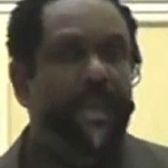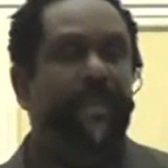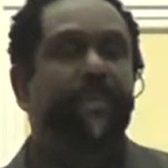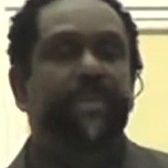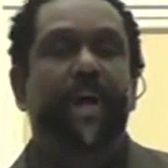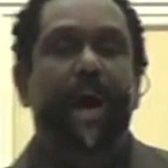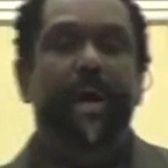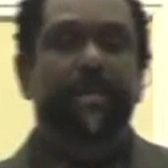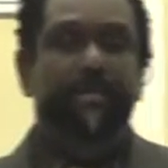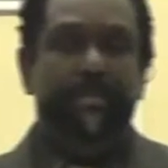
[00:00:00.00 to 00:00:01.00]
Believe in your
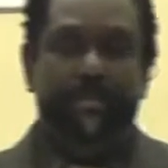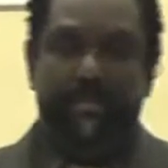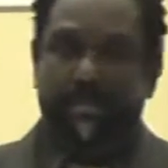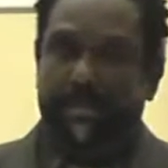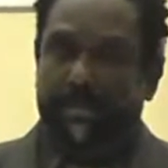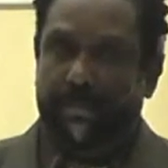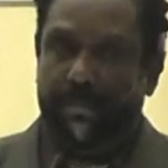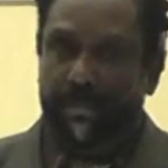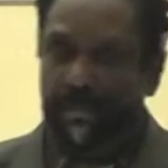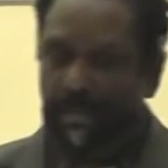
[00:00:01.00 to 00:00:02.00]
heart.
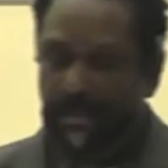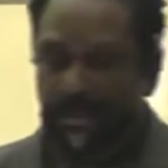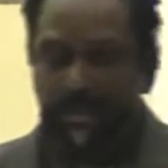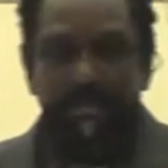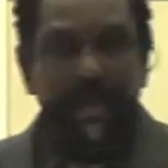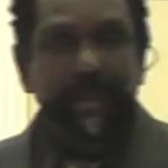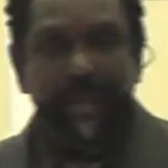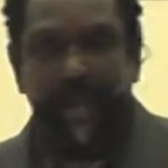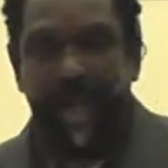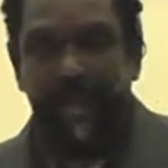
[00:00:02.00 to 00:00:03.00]

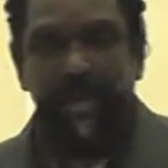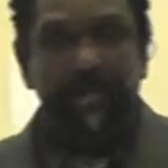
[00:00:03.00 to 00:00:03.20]
Believe that God's